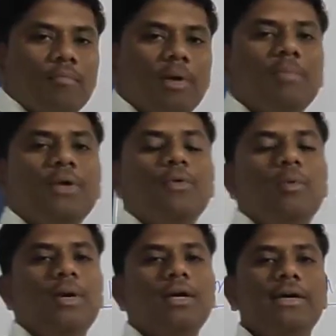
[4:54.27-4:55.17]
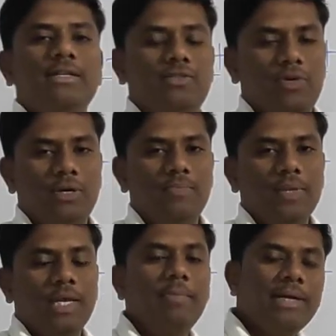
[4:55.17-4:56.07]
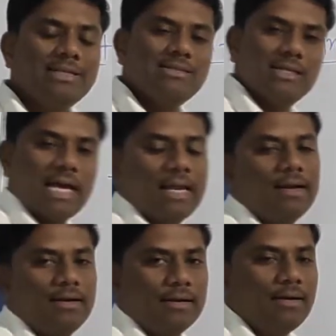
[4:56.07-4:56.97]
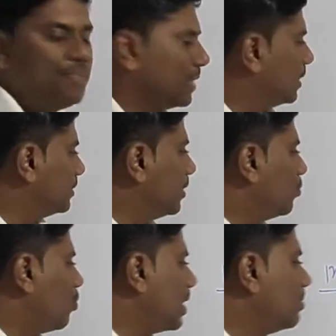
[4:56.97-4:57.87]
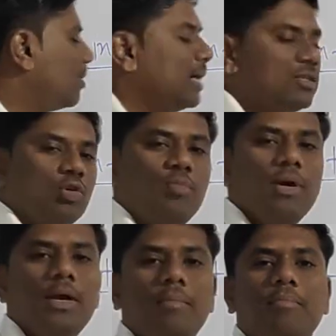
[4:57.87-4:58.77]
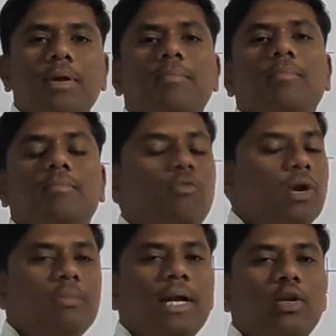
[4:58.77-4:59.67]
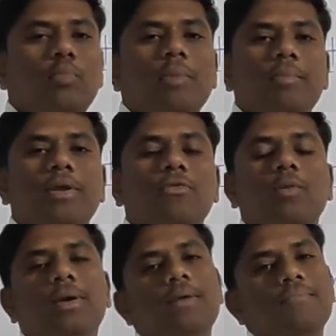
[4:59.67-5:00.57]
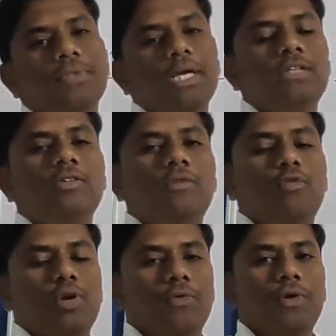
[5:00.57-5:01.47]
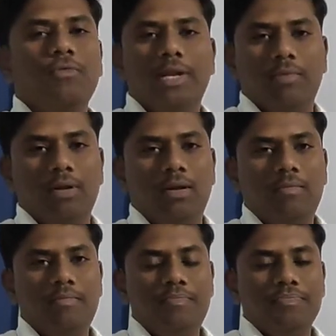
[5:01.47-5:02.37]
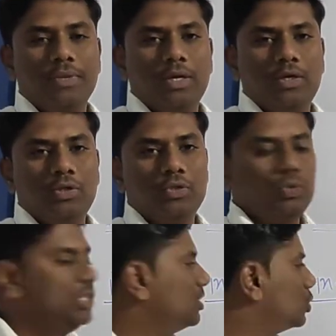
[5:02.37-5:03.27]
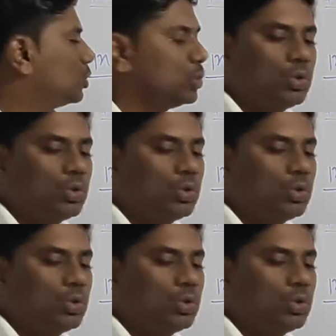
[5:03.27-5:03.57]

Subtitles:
memory will be reserved. If it is character, then 1 byte of memory will be result for your variable. So these